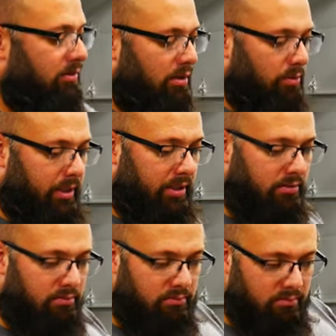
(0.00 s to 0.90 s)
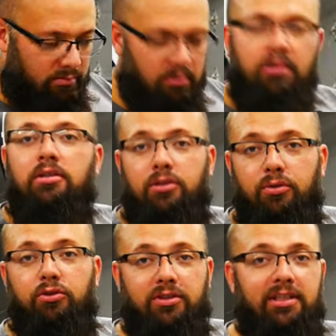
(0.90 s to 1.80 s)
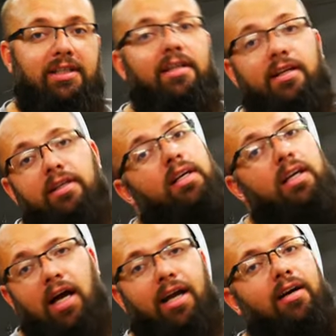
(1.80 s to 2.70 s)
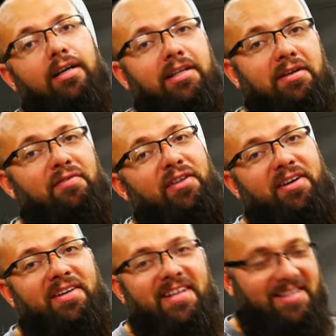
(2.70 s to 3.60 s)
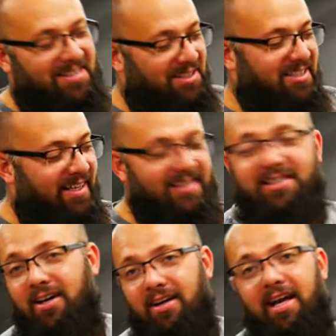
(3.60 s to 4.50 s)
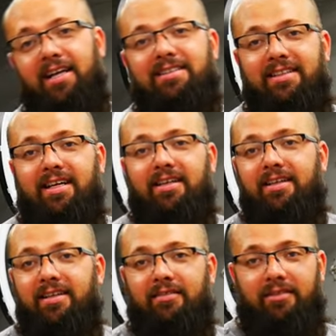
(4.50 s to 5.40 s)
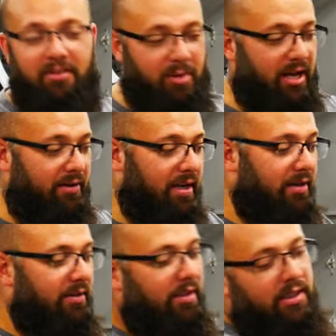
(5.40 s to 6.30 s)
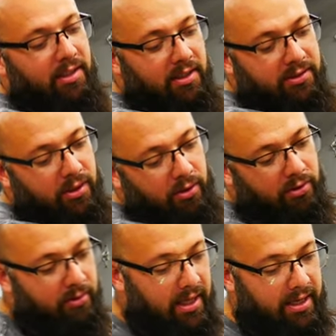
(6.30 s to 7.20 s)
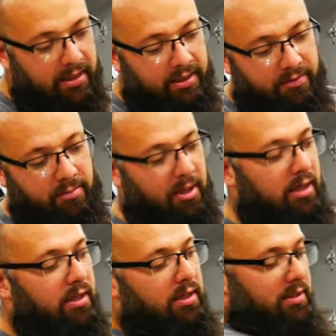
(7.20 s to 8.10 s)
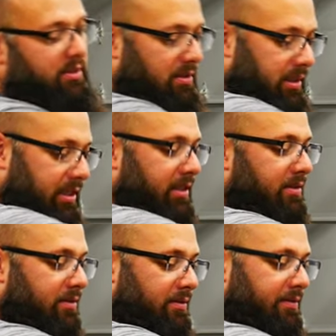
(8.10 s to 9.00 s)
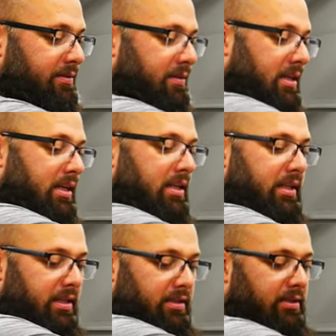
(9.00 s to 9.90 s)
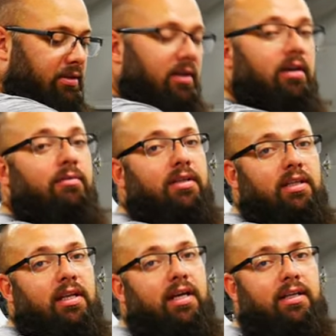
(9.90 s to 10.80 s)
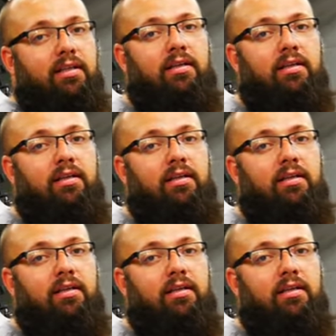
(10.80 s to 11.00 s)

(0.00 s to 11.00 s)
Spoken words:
Oh wait, cool. You see, I can't leave the ditch lights on accidentally and run the battery out. So you can leave them on and turn the key off. And then I'll turn on with the light.